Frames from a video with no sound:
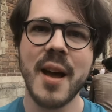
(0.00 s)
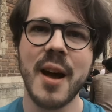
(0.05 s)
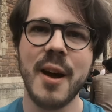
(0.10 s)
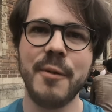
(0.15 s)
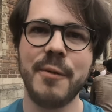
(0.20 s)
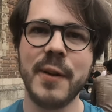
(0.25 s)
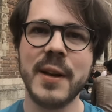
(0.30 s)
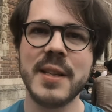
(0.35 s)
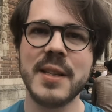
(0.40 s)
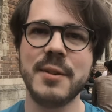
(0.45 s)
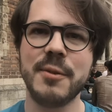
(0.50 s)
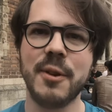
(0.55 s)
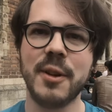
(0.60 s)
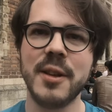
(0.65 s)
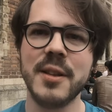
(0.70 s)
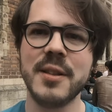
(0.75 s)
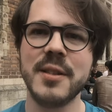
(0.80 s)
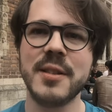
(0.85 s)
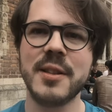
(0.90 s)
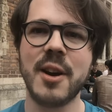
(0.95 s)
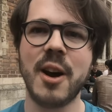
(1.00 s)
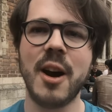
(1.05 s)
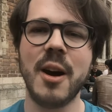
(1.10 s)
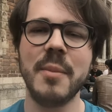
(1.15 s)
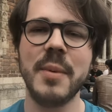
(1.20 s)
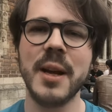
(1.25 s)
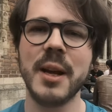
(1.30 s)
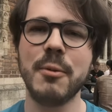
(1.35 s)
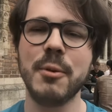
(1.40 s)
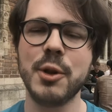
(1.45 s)
a festival in
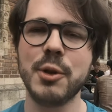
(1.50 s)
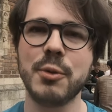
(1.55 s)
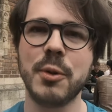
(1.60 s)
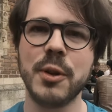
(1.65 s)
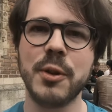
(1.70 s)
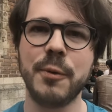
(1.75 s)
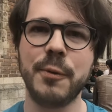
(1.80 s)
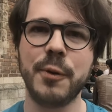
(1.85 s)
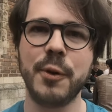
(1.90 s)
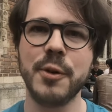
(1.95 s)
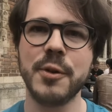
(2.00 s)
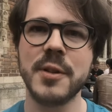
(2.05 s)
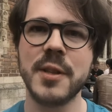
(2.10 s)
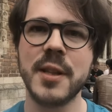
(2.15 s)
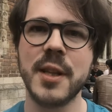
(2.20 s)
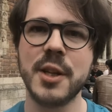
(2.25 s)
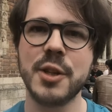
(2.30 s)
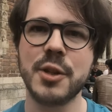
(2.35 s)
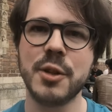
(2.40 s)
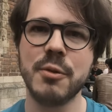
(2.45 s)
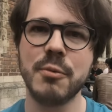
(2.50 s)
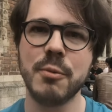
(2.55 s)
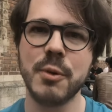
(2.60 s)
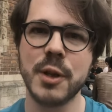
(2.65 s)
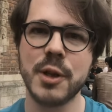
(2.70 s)
Skarbek, which was the first edition,